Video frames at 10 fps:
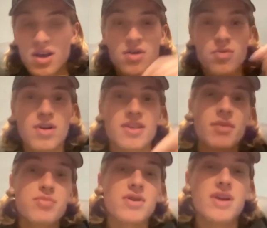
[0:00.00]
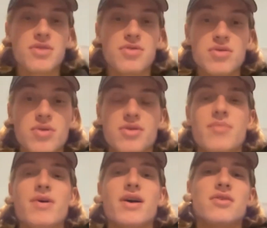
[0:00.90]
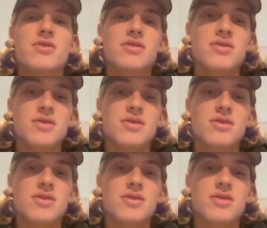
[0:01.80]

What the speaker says: and what has helped you to get through those setbacks?